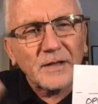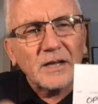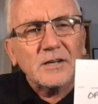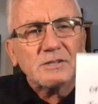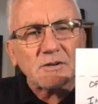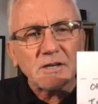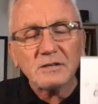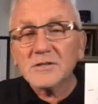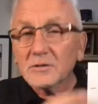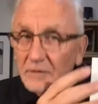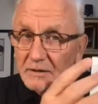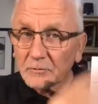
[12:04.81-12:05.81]
So here's
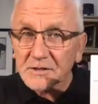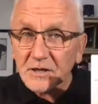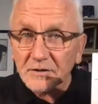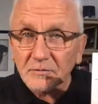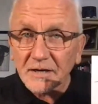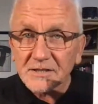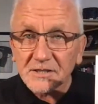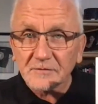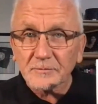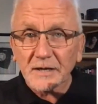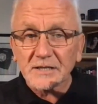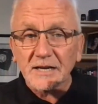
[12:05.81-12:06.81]
what's on the rest of
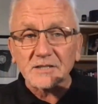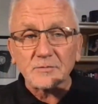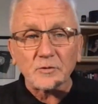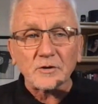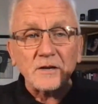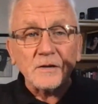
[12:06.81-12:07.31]
my dashboard.